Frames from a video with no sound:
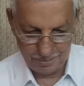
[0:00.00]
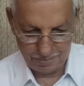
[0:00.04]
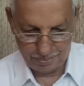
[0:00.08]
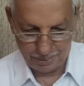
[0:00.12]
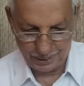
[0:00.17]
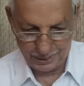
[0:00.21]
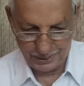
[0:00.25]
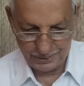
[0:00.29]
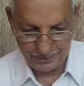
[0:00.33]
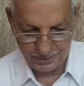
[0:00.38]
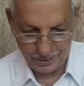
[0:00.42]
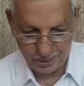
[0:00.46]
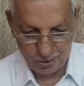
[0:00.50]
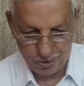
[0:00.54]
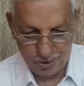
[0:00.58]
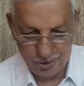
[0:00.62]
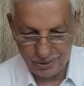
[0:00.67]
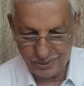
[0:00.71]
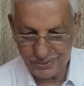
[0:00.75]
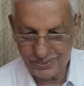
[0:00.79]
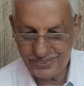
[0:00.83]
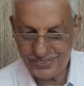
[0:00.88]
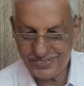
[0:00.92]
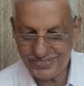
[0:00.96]
Praise the
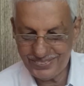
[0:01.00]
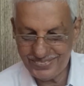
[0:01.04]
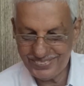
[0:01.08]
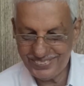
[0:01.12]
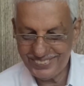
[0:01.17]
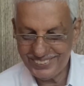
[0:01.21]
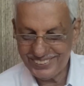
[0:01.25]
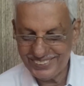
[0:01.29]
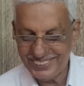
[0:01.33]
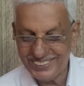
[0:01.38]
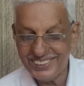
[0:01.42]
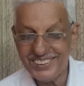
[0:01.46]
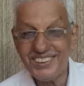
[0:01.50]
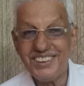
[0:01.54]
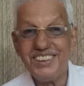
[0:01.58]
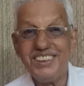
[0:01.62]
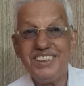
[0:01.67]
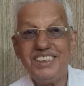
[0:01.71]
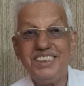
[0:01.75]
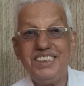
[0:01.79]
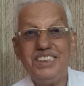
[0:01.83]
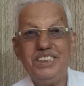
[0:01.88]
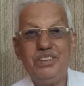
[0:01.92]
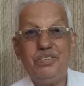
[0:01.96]
Lord.
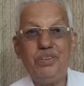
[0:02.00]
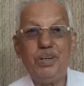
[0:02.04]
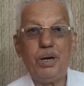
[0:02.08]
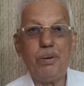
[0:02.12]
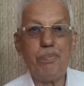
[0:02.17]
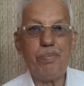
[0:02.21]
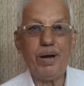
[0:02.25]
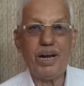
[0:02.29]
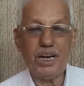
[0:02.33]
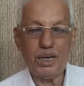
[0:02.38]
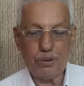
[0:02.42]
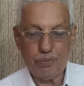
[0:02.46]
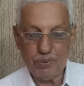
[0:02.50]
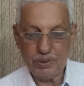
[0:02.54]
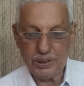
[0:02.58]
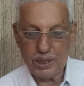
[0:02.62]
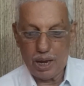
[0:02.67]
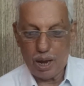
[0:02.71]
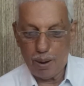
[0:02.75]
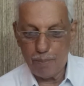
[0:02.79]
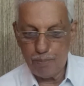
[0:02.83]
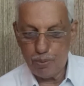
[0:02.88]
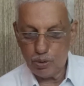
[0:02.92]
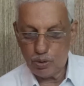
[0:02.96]
We are back with
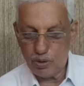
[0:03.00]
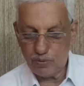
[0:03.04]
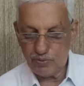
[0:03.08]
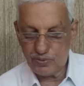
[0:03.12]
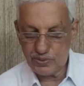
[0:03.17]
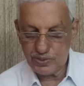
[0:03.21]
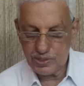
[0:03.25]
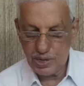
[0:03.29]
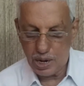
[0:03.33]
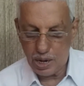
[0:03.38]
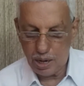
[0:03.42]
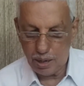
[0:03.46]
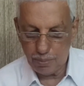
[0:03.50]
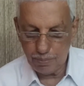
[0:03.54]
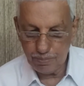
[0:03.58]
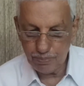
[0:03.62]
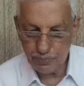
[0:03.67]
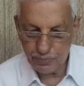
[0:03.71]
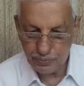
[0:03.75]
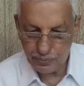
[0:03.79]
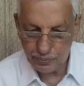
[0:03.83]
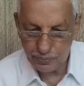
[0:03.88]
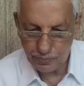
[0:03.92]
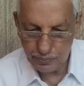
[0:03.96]
our book of
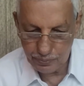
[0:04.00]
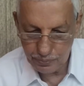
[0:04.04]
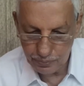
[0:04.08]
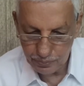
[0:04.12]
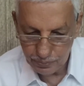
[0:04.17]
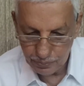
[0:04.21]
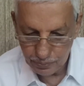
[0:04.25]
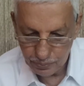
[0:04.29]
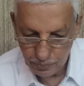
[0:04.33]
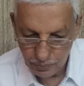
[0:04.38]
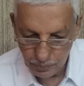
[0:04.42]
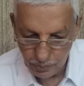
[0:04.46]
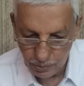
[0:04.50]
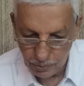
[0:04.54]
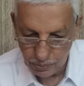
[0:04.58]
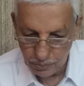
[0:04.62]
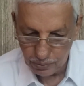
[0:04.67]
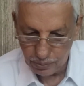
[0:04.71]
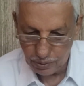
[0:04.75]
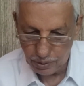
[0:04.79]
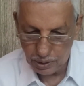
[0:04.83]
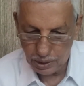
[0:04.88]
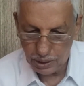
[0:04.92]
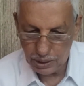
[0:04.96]
Psalms,
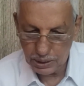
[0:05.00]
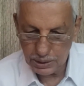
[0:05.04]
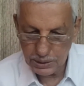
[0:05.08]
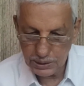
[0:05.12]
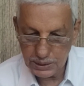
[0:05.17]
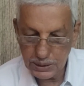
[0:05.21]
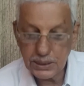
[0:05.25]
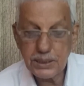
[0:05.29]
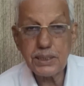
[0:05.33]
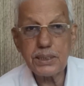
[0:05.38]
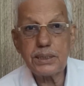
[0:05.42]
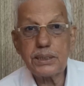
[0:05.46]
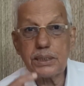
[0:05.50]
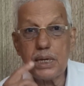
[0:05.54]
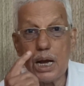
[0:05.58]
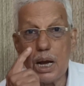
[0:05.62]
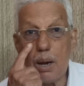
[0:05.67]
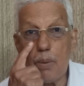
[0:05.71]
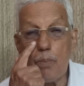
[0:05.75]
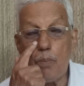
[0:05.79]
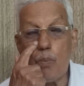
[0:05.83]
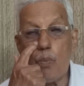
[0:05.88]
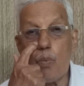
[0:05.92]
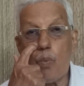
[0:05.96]
and it is
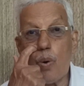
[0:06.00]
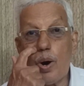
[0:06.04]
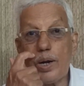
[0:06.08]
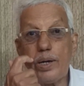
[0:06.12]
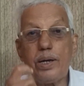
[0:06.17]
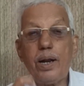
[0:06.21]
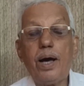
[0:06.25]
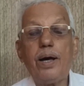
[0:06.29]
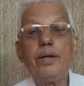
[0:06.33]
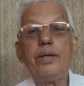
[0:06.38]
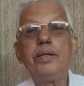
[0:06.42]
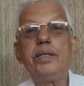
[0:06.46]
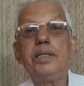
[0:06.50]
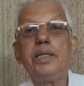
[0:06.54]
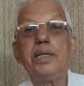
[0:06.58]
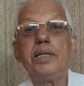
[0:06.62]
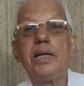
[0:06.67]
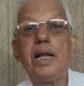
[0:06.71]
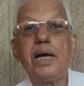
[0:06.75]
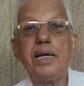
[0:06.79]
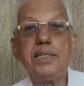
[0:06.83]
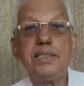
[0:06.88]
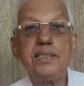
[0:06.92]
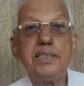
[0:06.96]
Psalm
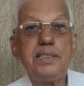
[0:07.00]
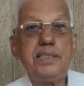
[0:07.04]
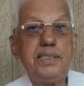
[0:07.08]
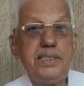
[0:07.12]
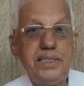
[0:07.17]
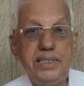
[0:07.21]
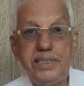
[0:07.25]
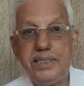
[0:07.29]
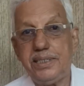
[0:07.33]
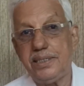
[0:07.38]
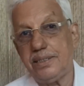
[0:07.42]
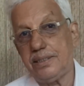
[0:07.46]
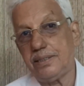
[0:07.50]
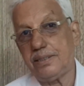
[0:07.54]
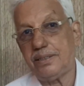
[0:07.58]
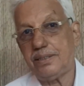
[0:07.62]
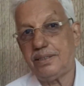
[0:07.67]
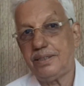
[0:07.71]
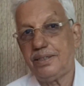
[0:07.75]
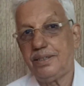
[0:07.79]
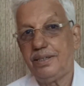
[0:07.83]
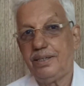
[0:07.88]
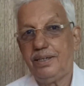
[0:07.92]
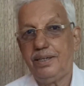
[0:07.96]
119.
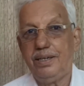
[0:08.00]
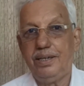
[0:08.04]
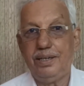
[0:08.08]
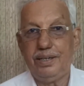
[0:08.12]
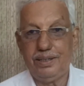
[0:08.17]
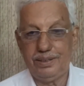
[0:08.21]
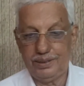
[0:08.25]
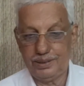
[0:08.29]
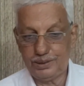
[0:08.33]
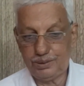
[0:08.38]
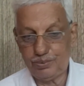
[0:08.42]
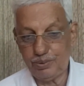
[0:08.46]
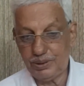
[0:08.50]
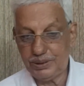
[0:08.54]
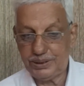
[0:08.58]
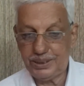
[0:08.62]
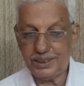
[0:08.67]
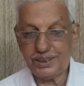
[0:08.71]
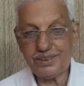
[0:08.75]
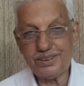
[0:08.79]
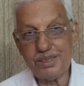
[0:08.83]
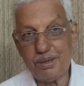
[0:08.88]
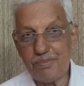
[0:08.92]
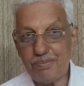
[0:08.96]
This will
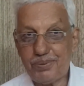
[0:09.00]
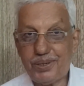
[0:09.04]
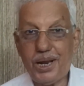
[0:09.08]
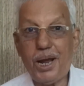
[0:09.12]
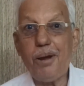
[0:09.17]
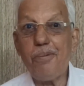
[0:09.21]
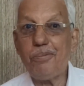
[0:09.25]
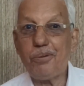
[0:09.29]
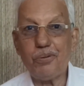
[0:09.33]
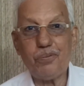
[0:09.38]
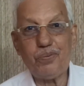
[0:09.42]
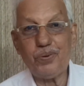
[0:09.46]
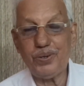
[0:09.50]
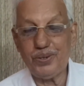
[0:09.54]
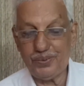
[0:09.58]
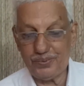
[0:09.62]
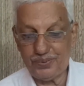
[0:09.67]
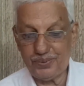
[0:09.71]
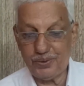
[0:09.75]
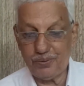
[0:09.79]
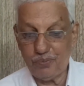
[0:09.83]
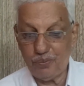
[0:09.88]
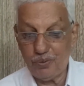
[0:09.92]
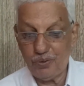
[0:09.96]
take some time to
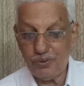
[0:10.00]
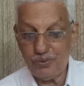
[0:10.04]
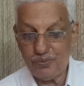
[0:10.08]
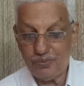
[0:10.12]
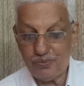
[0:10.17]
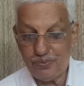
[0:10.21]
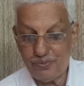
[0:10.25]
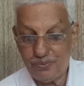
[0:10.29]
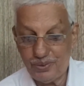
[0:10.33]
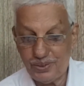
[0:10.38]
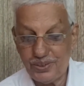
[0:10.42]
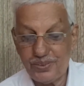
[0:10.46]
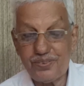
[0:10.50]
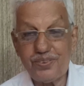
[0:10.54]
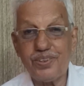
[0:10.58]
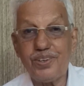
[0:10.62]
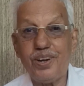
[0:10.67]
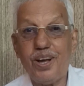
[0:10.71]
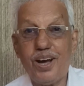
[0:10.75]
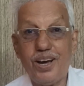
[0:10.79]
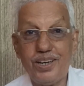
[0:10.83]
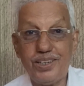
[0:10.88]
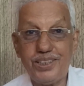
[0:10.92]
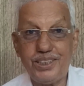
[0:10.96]
finish. It won't finish in
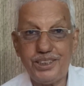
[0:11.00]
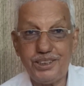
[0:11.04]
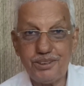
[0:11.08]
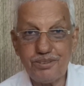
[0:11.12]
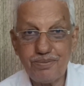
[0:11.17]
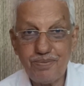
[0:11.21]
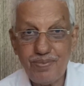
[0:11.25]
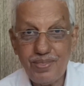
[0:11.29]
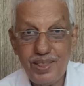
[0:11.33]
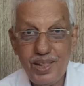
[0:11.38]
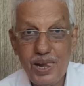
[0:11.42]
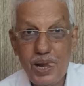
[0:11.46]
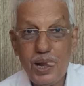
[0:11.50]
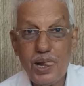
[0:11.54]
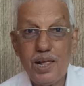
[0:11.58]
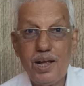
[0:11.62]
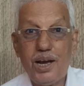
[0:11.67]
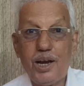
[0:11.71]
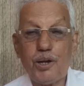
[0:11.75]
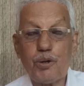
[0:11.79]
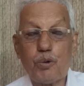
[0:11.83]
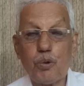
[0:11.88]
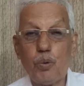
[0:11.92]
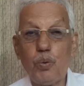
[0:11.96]
a hurry.
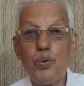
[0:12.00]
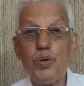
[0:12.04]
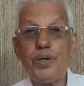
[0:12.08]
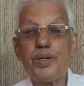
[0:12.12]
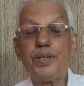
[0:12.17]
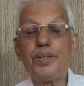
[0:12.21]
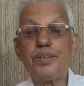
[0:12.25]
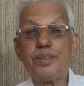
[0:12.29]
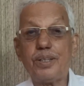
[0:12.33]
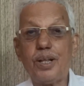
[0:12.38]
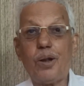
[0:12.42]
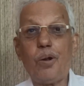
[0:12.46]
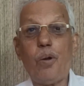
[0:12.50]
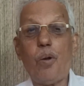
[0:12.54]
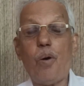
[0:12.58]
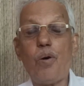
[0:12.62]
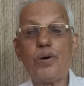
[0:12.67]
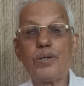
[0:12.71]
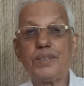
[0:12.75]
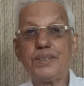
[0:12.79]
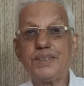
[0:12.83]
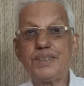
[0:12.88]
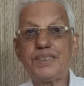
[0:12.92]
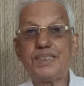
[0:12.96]
I told you it is the
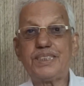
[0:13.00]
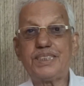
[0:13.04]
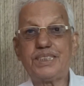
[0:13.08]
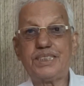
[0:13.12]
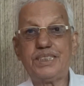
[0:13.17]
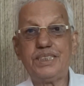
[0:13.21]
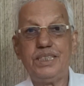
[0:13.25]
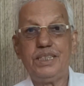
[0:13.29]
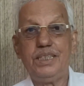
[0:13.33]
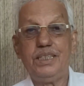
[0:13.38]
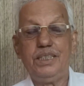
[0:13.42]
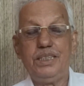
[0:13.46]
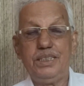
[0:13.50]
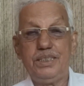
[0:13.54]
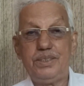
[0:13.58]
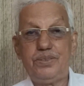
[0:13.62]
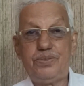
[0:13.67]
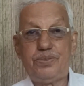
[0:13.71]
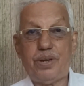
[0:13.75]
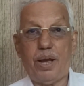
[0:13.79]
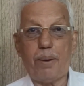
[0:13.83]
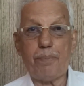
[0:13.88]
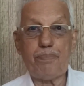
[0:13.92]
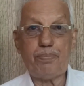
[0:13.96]
longest
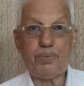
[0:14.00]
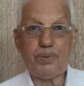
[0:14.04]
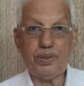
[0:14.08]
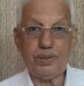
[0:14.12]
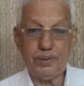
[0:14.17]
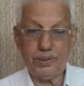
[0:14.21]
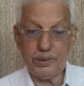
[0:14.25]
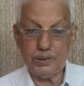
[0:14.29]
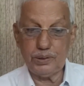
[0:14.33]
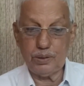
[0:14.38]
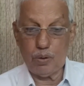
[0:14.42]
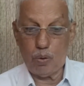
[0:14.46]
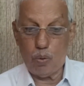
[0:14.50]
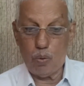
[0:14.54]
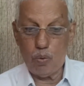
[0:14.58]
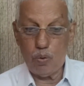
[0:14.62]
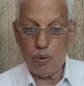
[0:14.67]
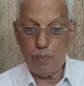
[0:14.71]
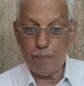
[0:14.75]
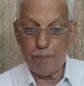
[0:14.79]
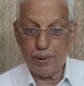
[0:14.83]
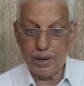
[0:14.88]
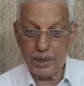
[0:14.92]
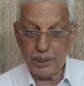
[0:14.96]
chapter in the
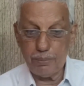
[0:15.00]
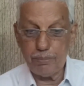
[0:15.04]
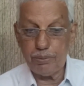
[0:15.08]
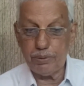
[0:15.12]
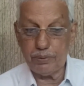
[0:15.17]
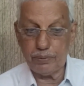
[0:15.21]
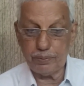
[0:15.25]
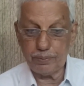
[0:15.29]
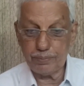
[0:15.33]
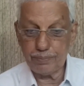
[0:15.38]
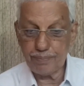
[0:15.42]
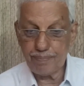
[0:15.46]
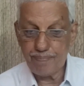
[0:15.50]
whole Bible.